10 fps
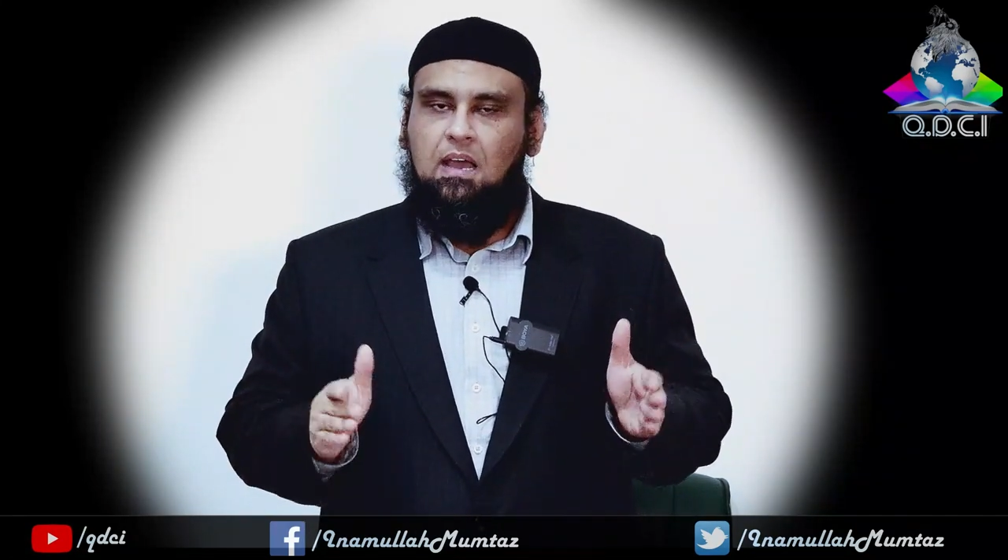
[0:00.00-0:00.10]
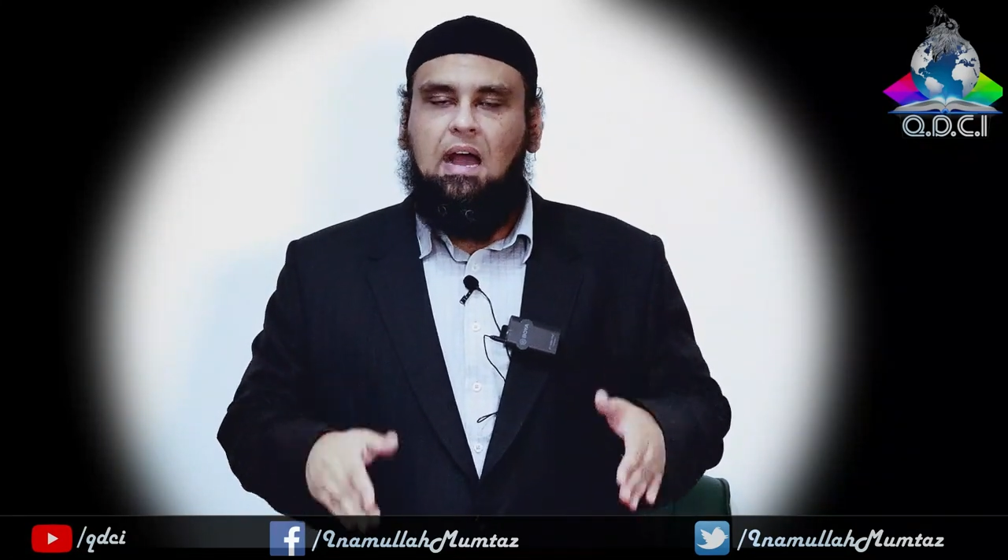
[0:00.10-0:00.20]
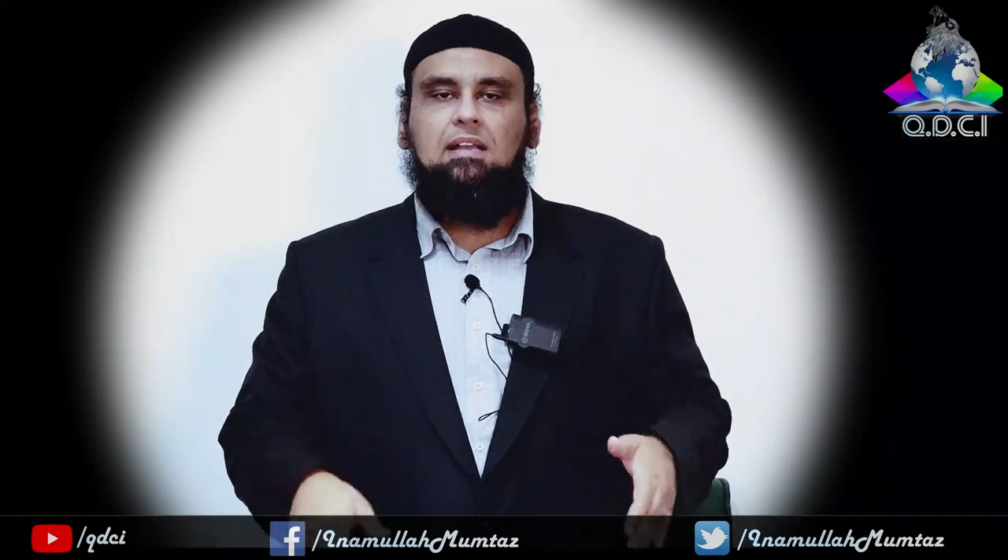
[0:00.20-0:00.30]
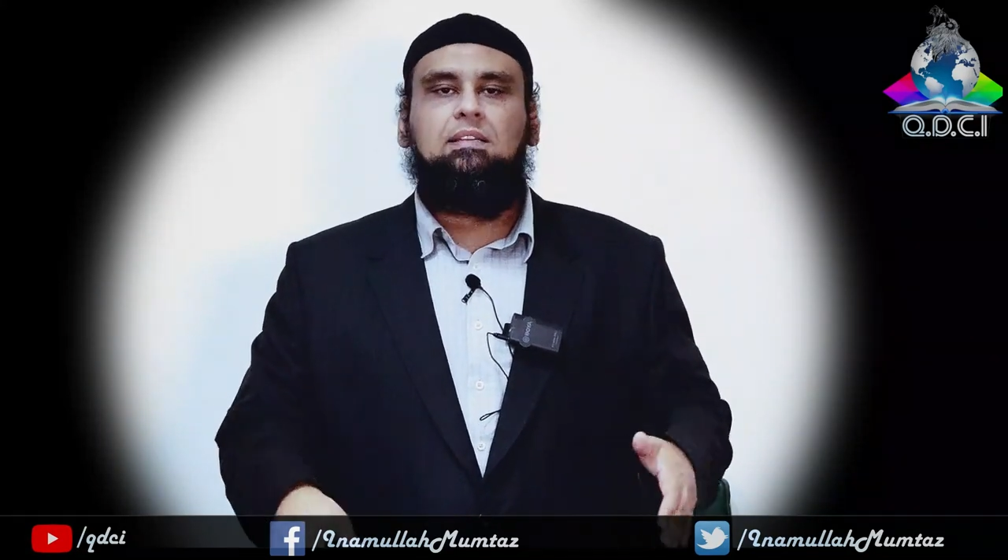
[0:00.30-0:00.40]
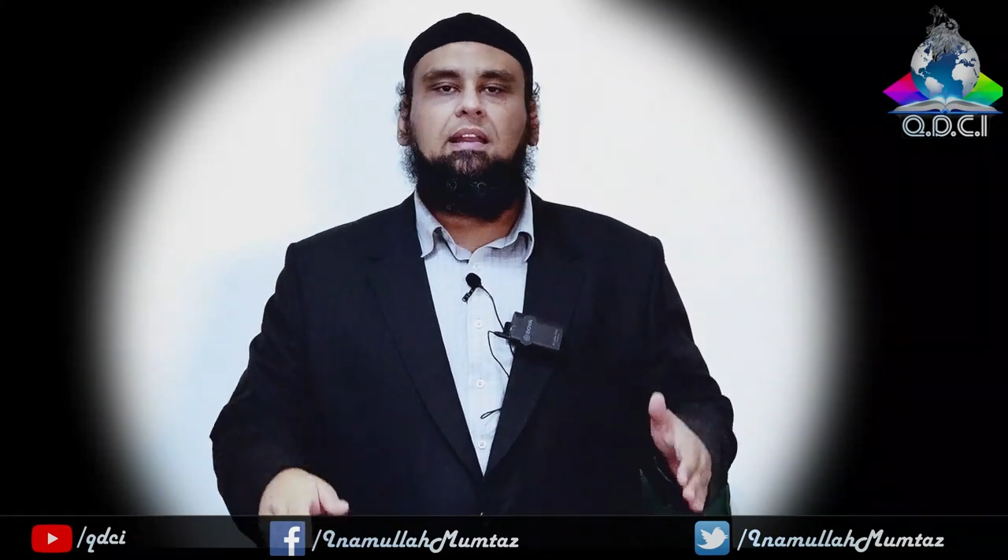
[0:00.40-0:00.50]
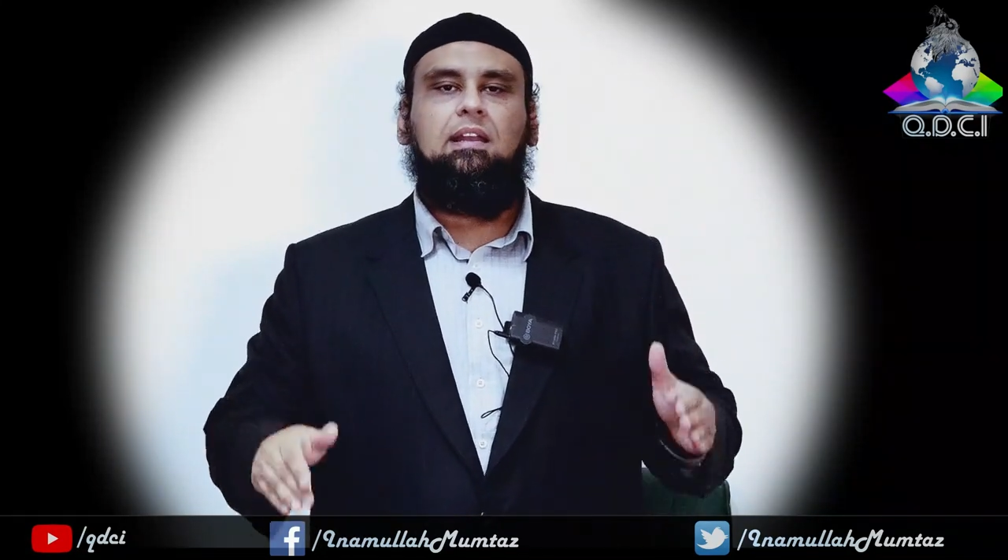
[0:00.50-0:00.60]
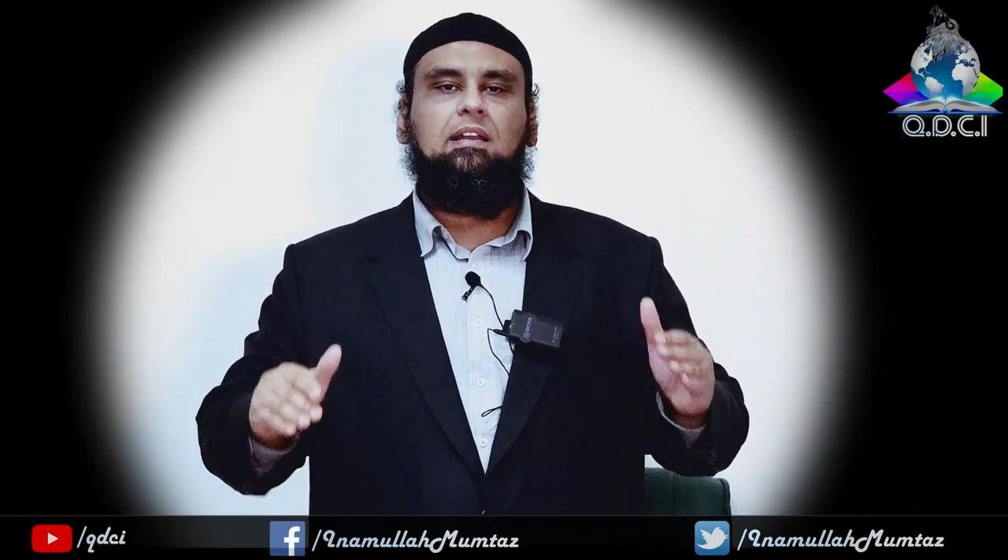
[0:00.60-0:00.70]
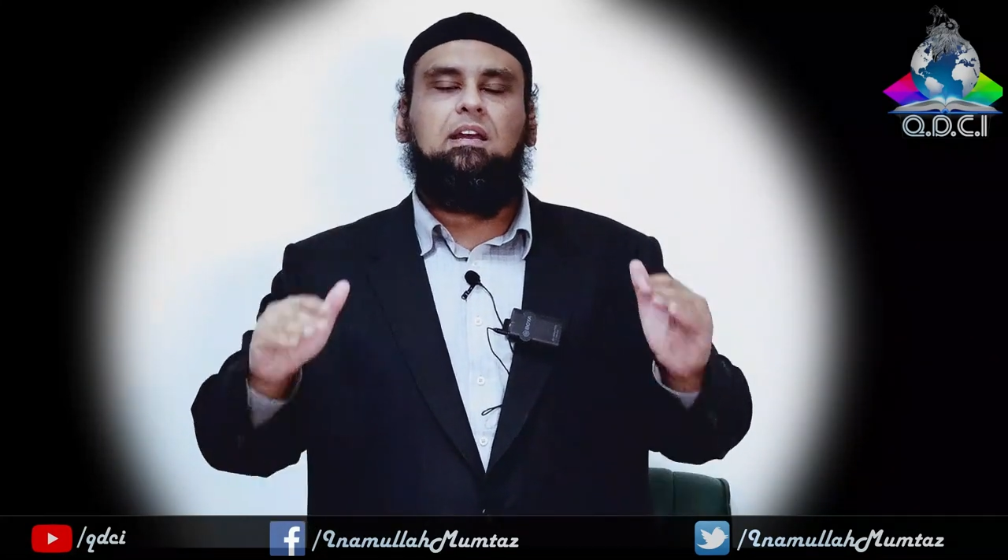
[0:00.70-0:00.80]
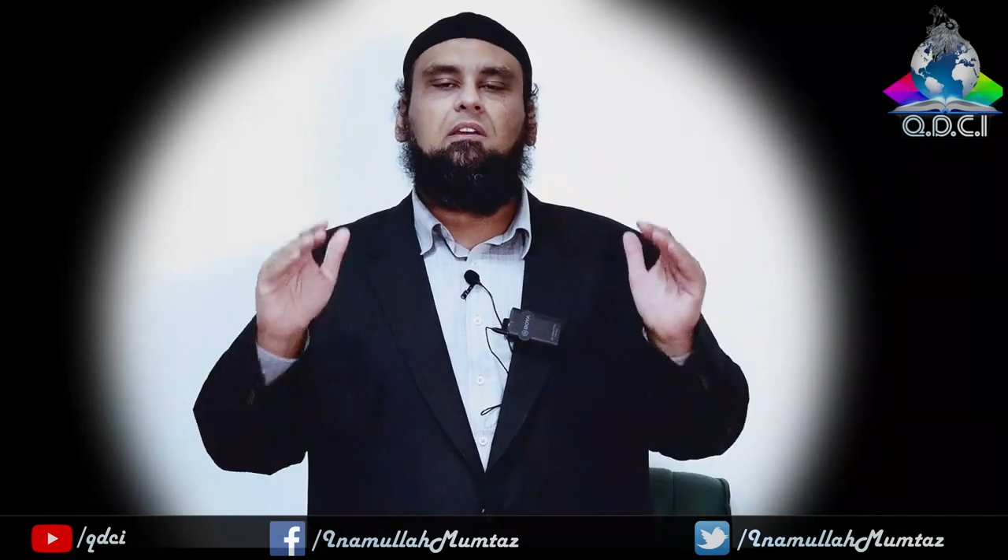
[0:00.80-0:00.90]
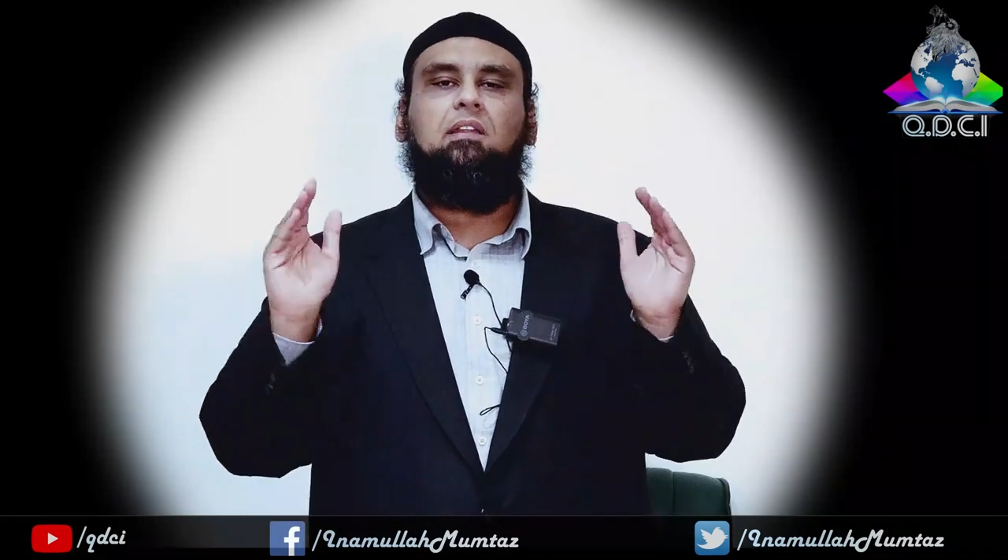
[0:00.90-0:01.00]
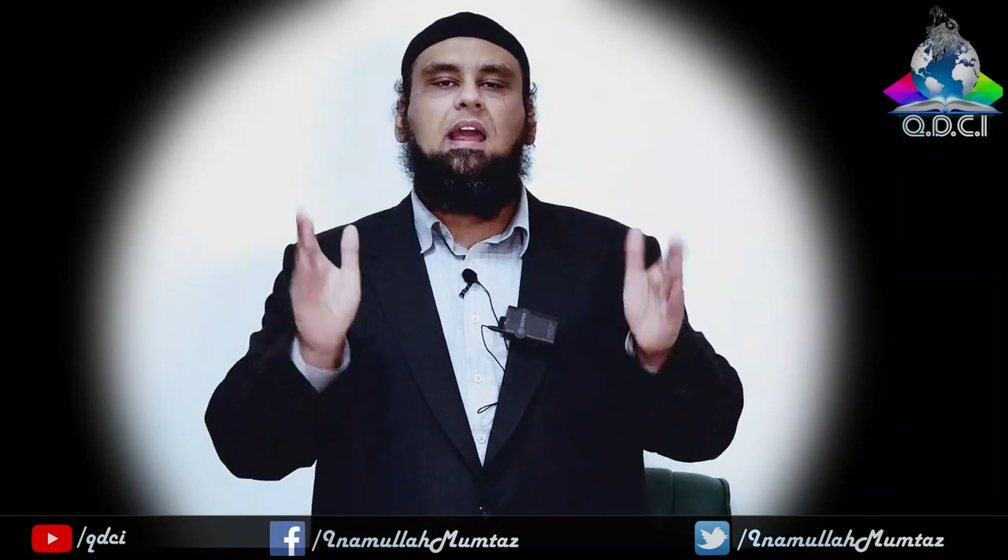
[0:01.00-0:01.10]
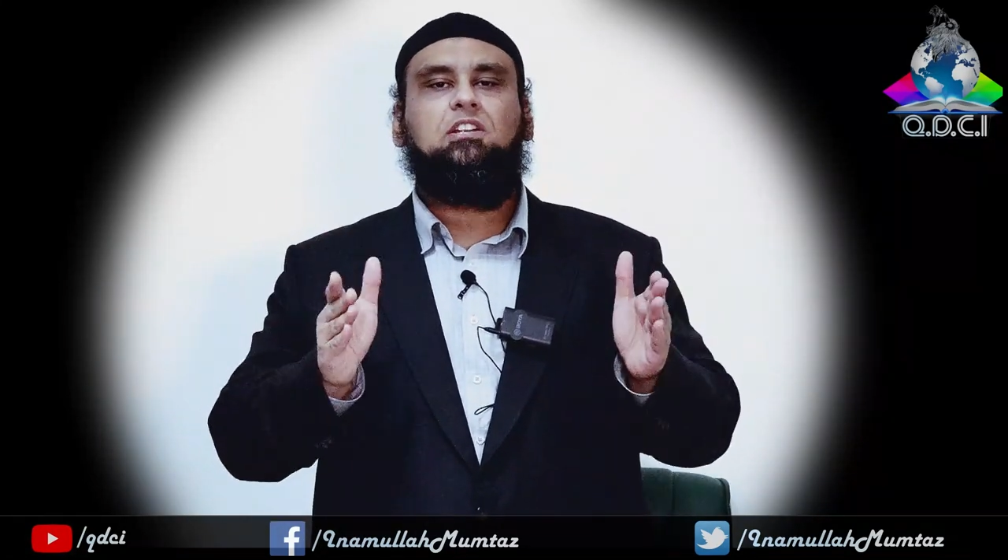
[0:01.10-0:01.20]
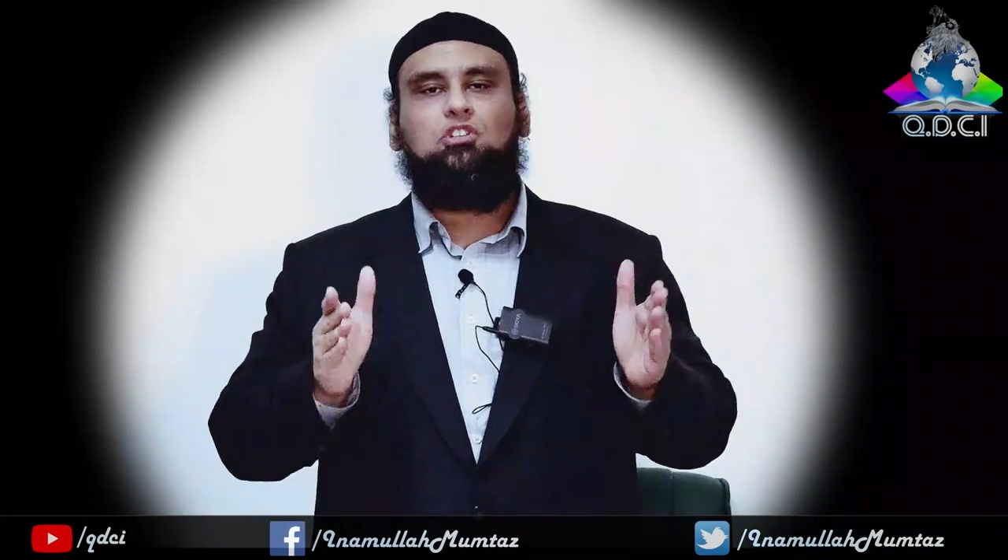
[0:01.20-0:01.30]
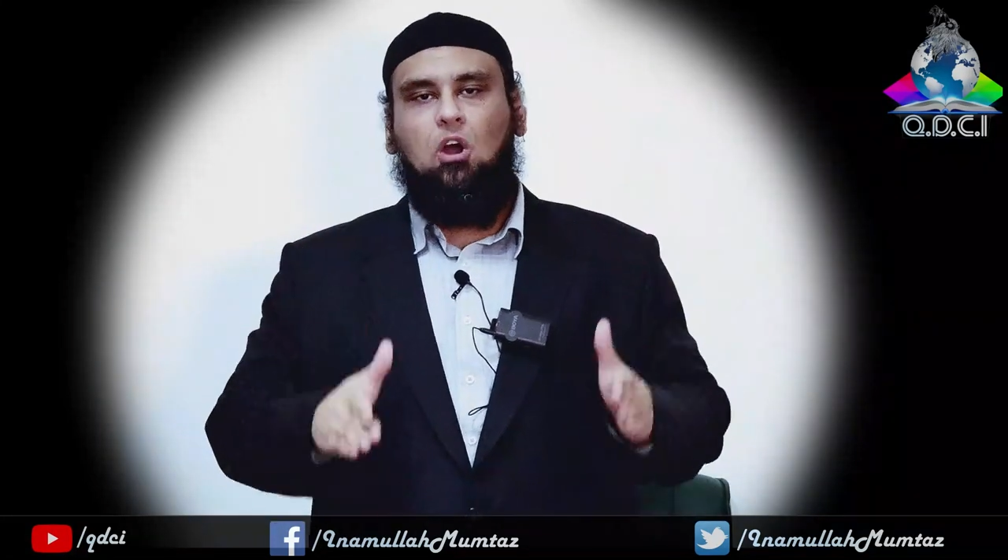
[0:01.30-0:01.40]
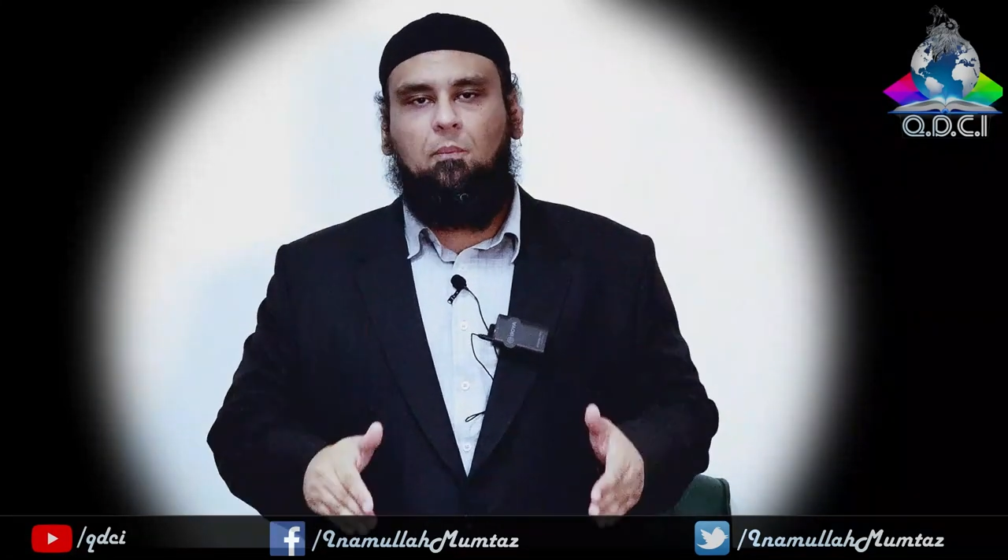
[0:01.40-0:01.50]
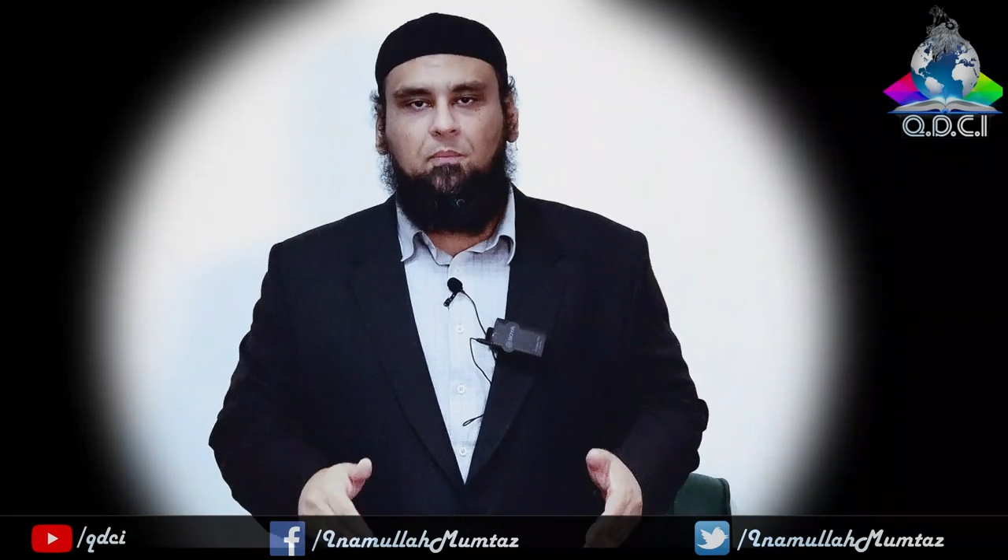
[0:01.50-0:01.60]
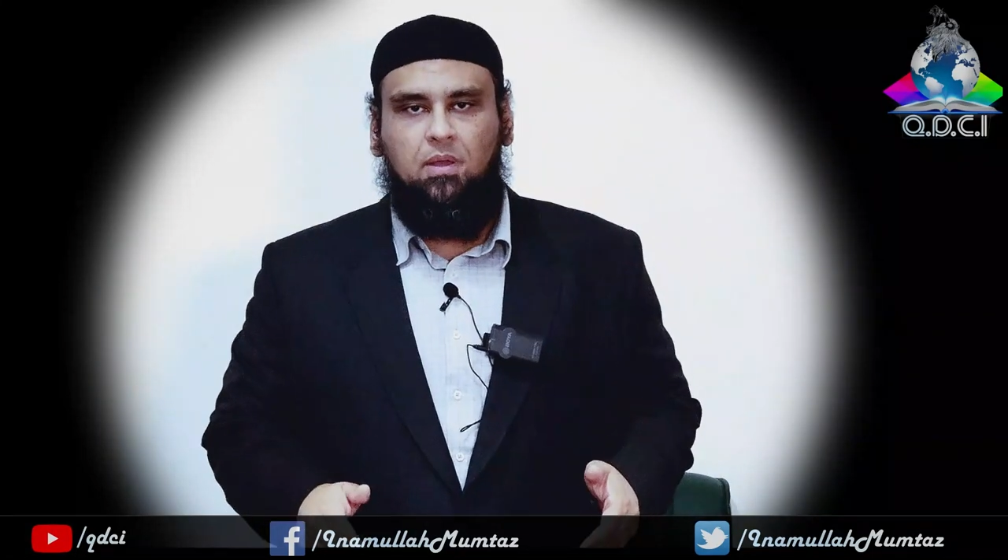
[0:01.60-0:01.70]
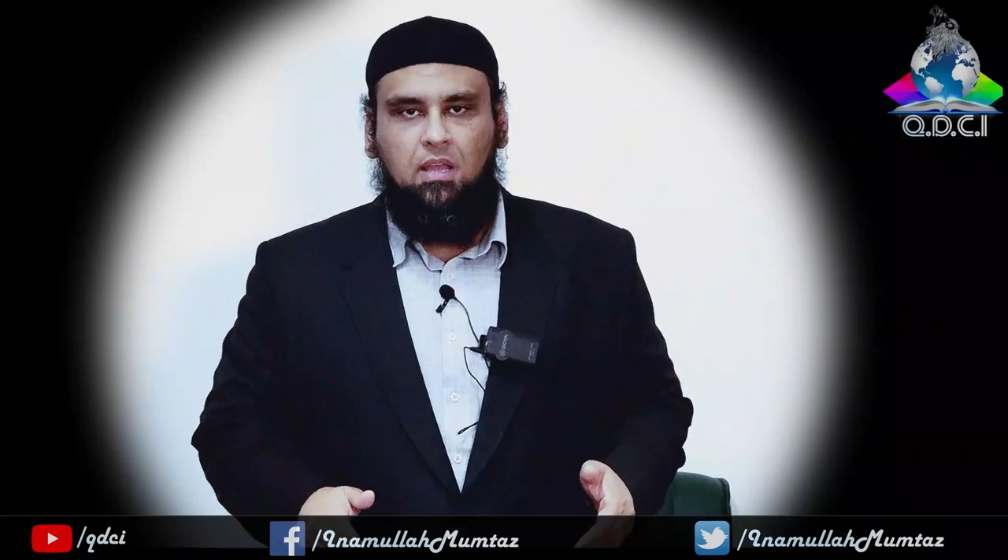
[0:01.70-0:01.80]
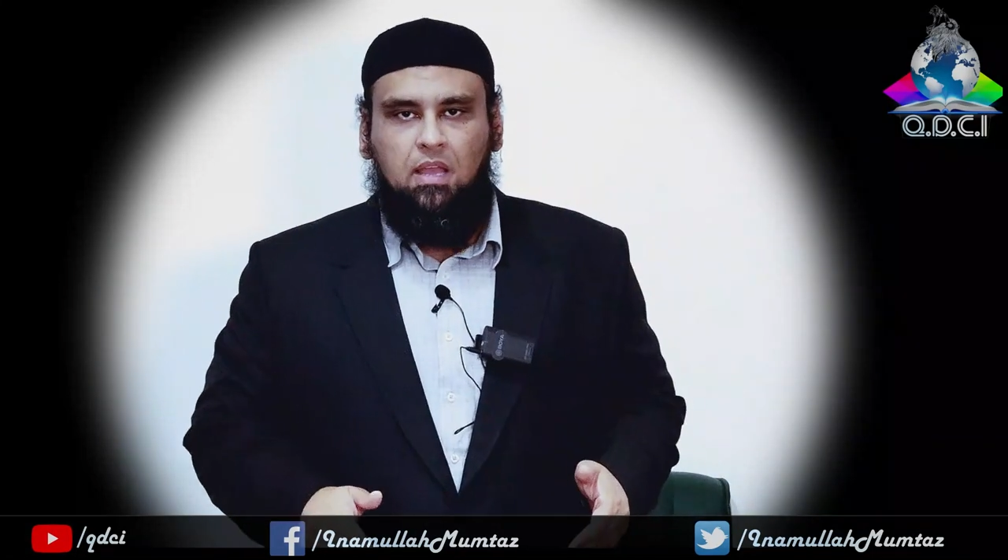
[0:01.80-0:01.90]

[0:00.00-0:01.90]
I said he did a great job.